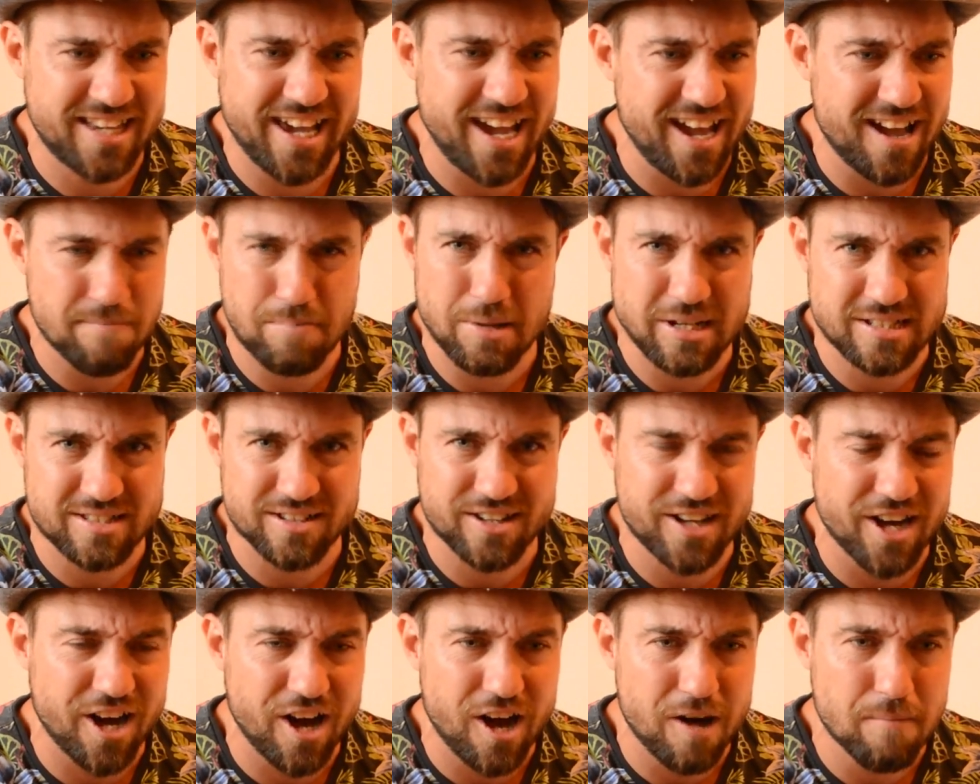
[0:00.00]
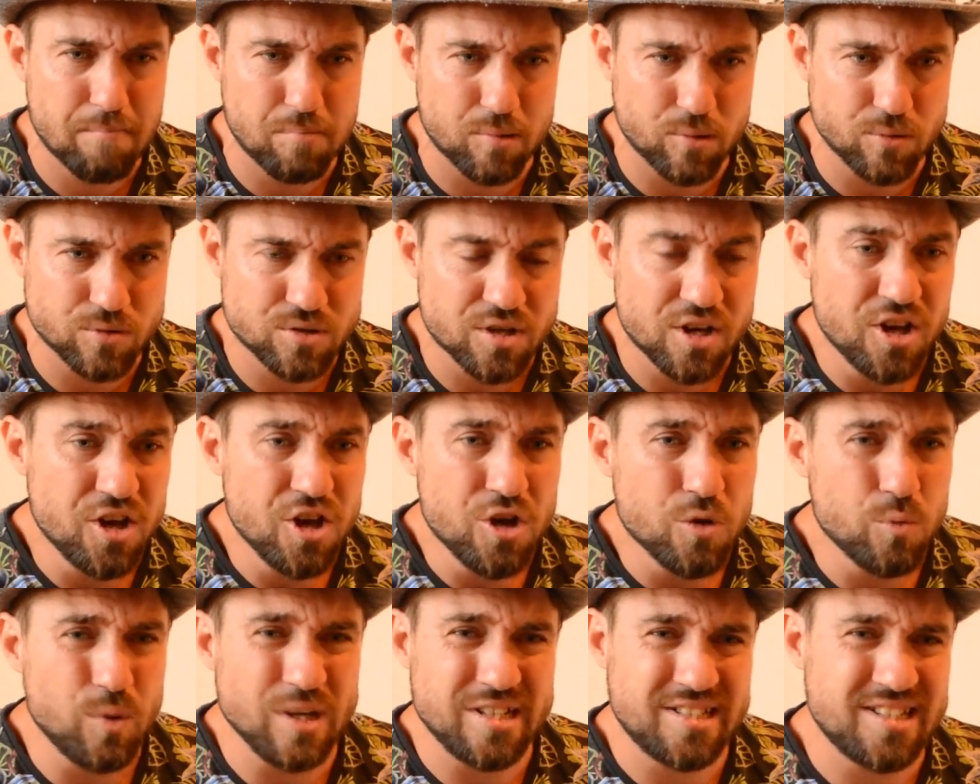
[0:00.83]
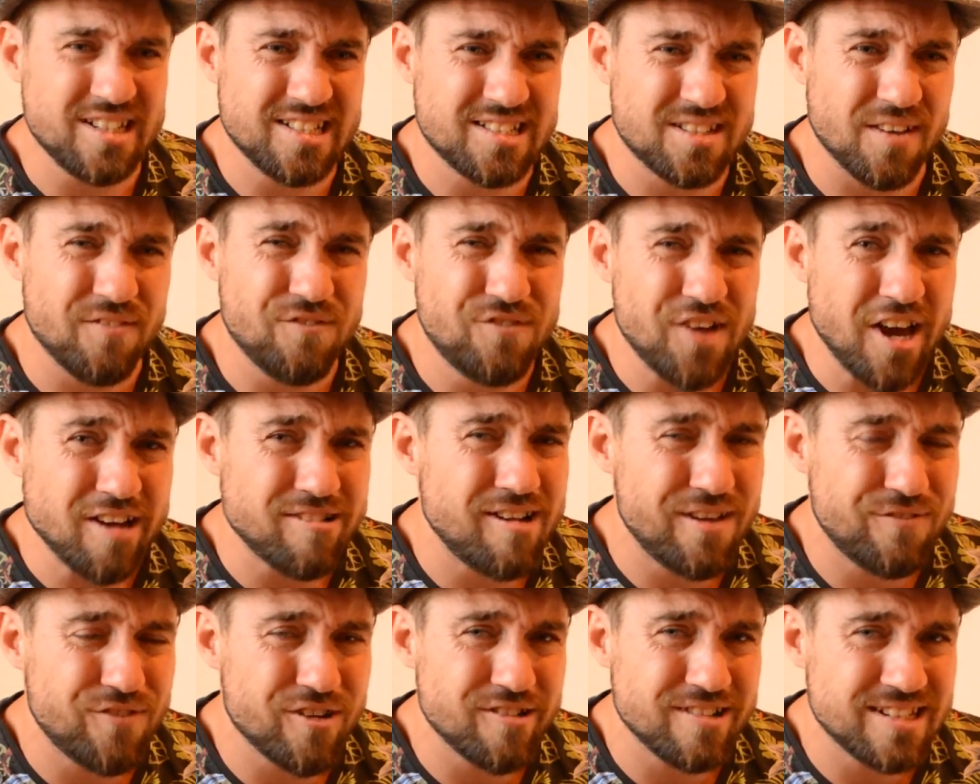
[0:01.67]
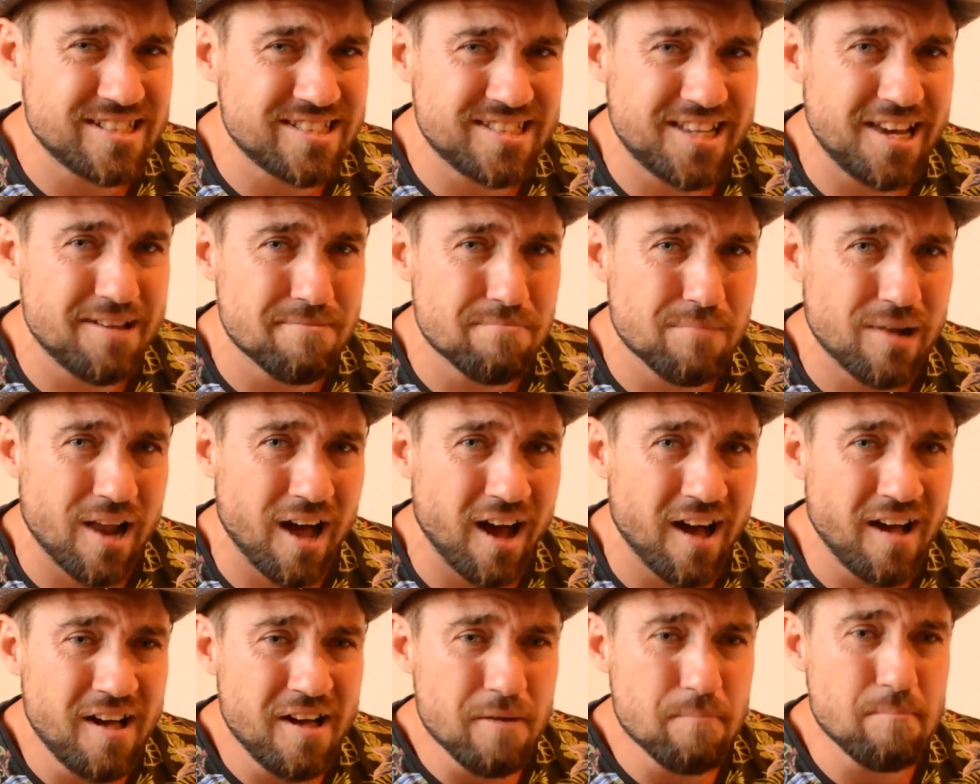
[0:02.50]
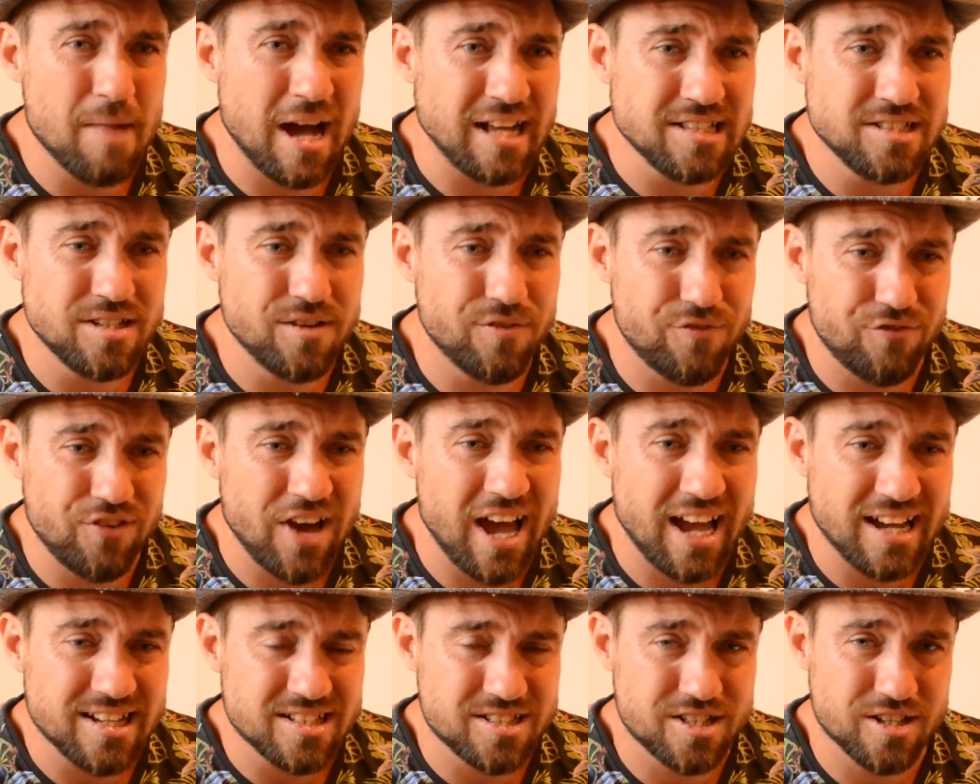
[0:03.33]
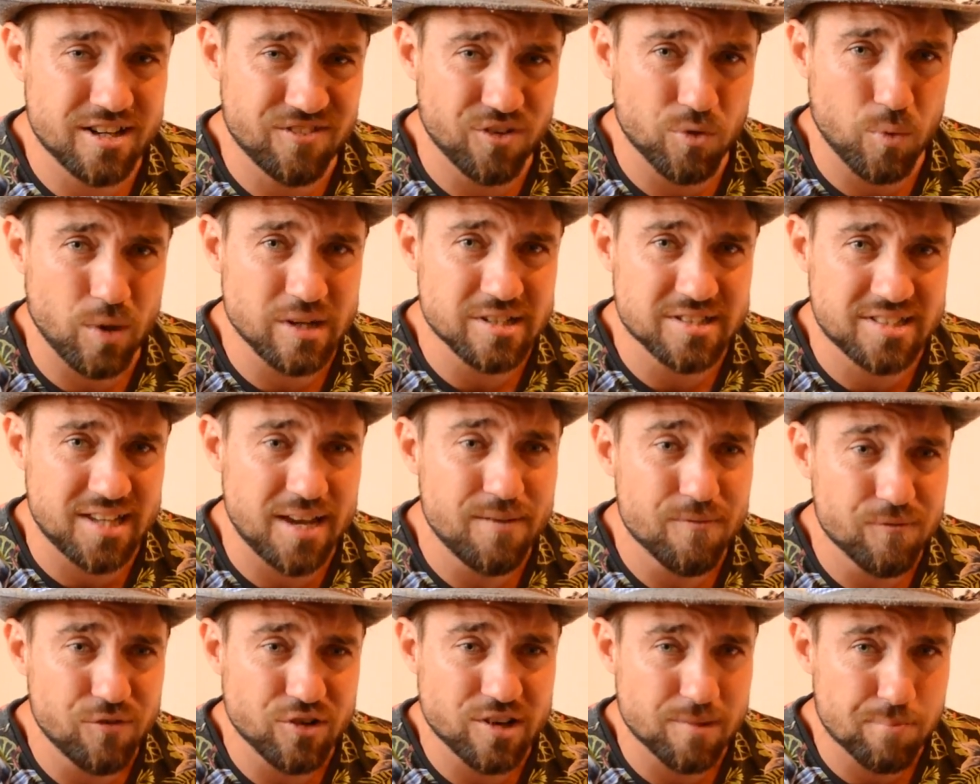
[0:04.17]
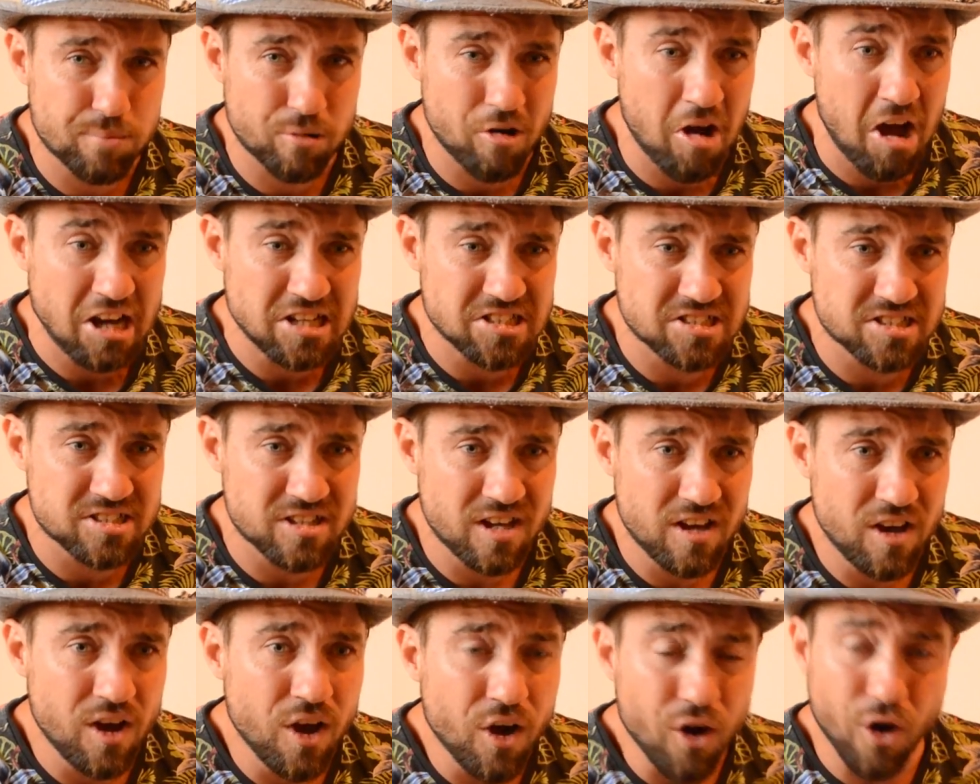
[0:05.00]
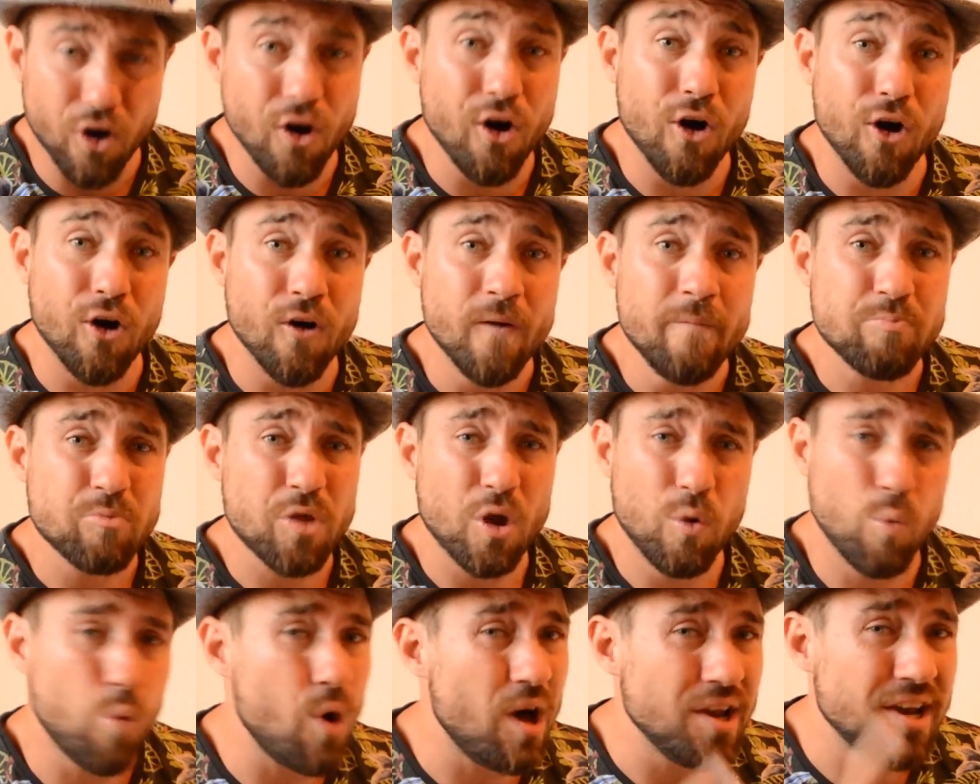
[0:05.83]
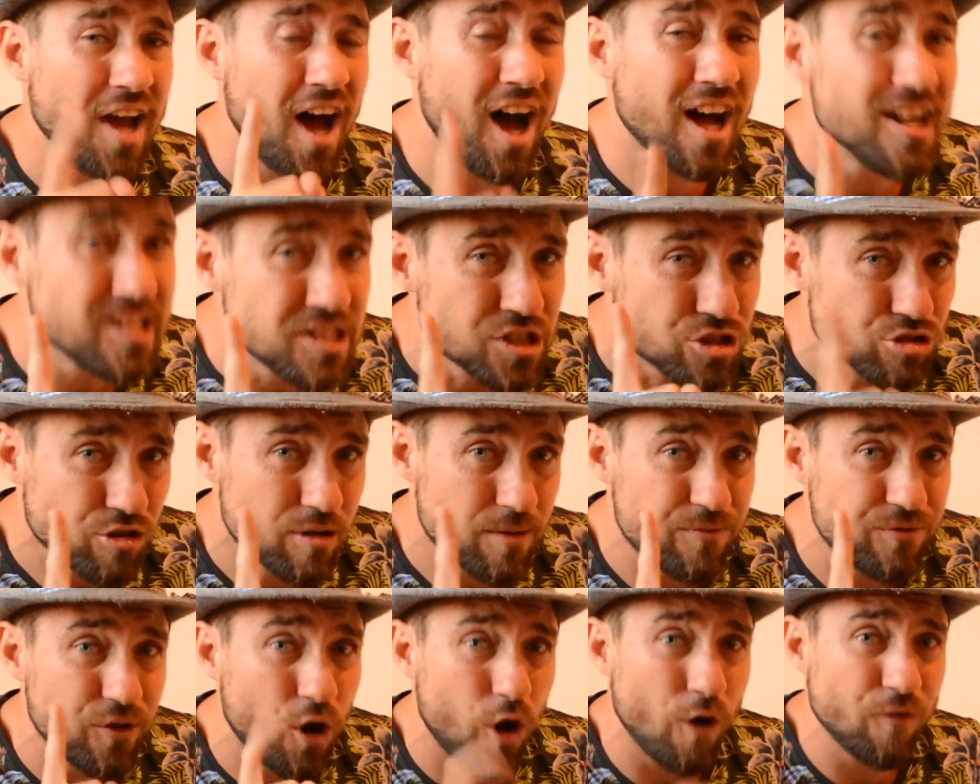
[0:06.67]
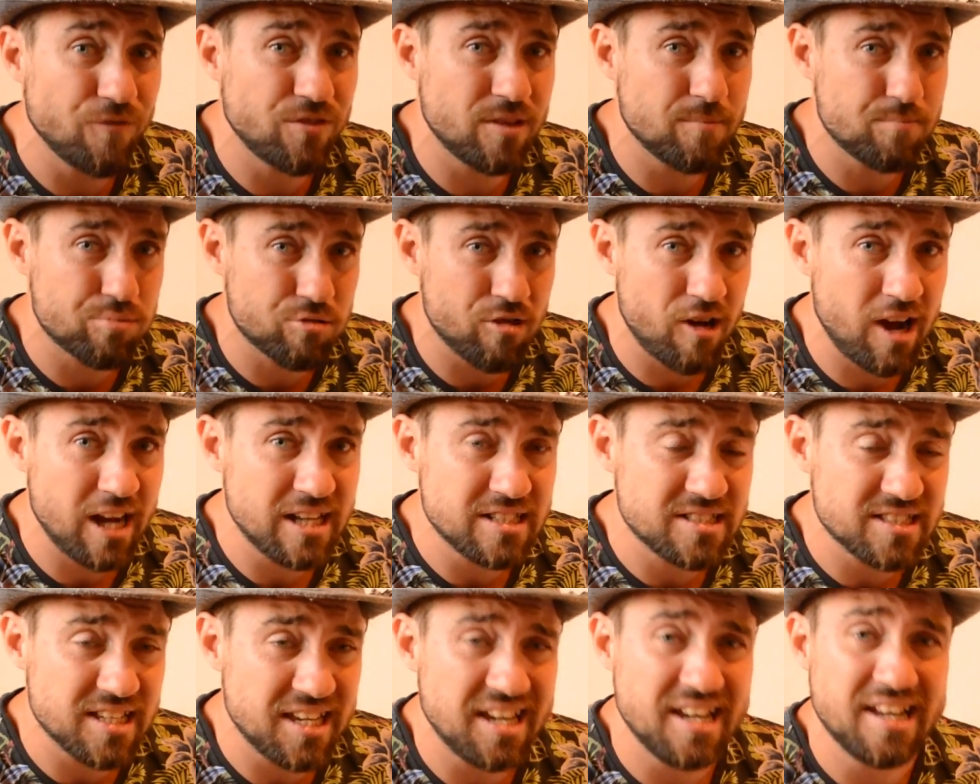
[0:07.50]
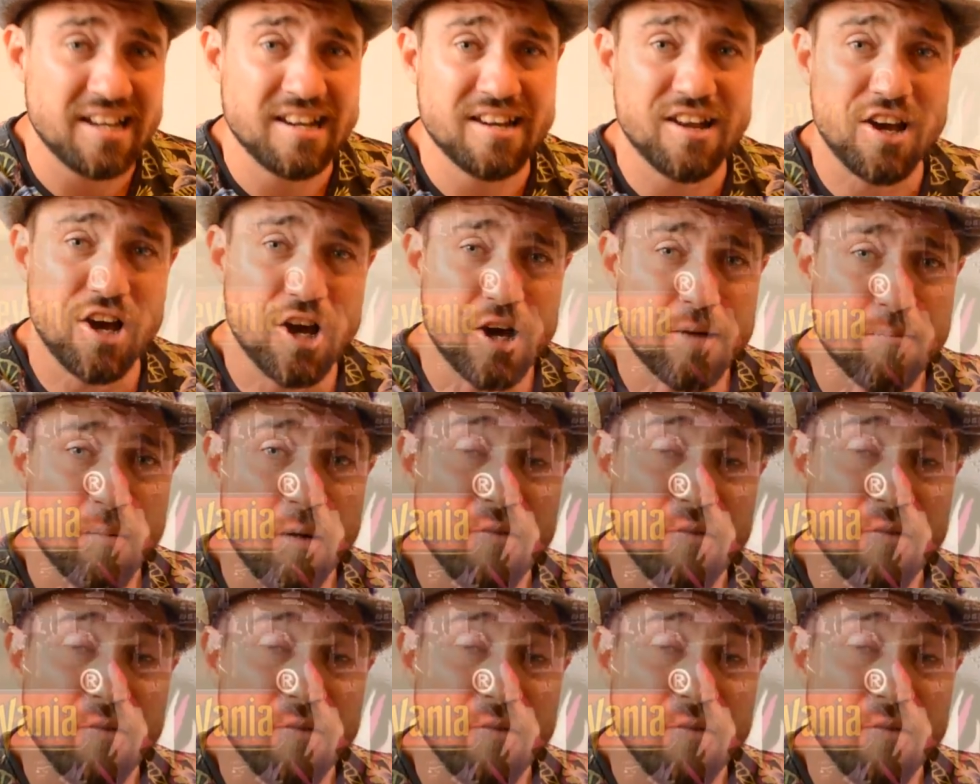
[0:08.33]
get a piece of cardboard which is very very similar manufactured for one tenth of the price or one hundredth of the price in um,